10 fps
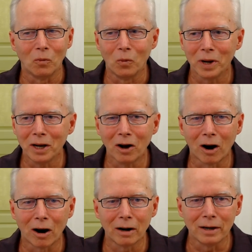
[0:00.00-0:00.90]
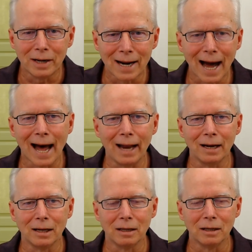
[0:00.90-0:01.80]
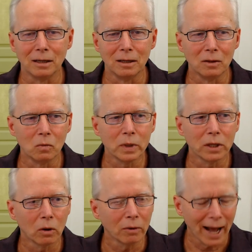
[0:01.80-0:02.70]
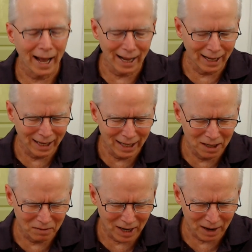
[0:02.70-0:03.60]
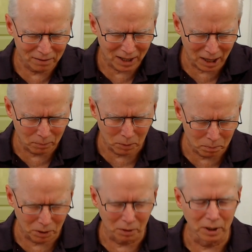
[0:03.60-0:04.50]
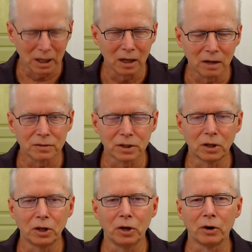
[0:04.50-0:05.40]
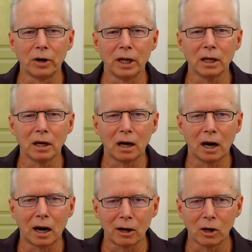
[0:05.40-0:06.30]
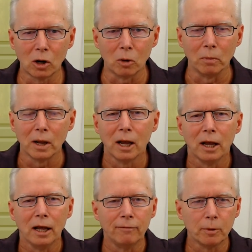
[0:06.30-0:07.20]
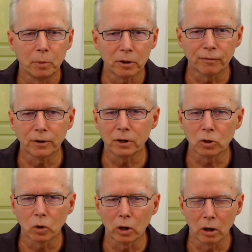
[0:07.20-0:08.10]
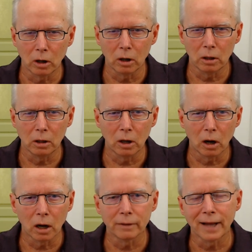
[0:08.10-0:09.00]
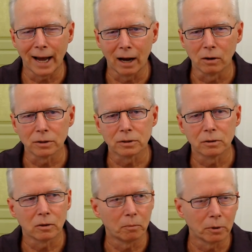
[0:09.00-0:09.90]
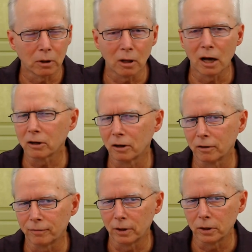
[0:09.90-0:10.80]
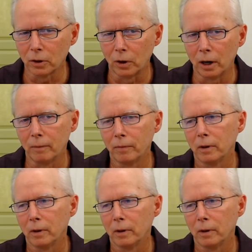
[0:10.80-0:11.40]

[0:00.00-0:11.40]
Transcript: We are not, we don't even have the capability of securing our home. If we put the front door on the house or put a lock on the front door